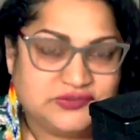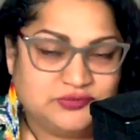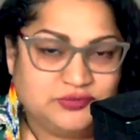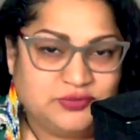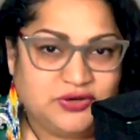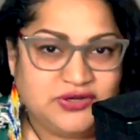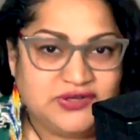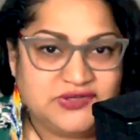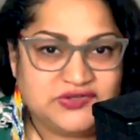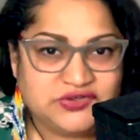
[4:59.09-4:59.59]
We're
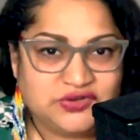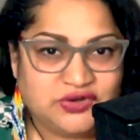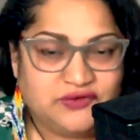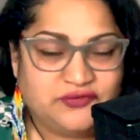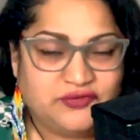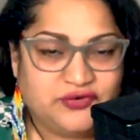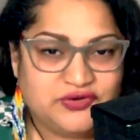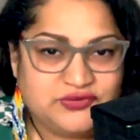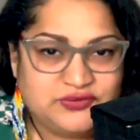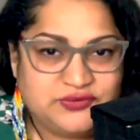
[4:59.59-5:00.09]
going to start
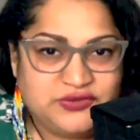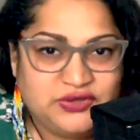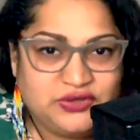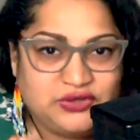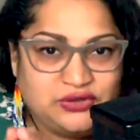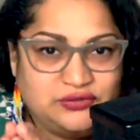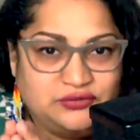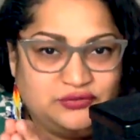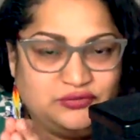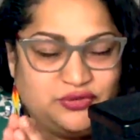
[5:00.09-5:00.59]
first with
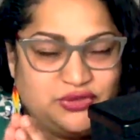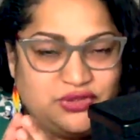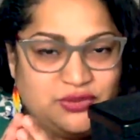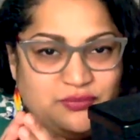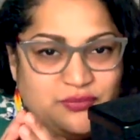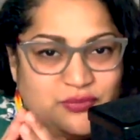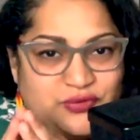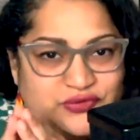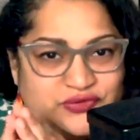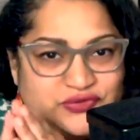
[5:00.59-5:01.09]

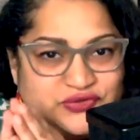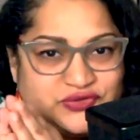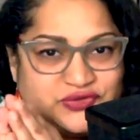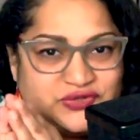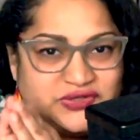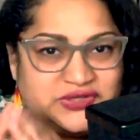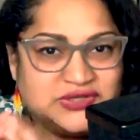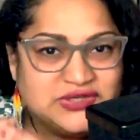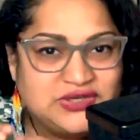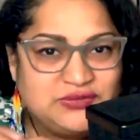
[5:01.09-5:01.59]

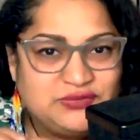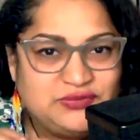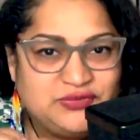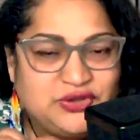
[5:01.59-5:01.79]
the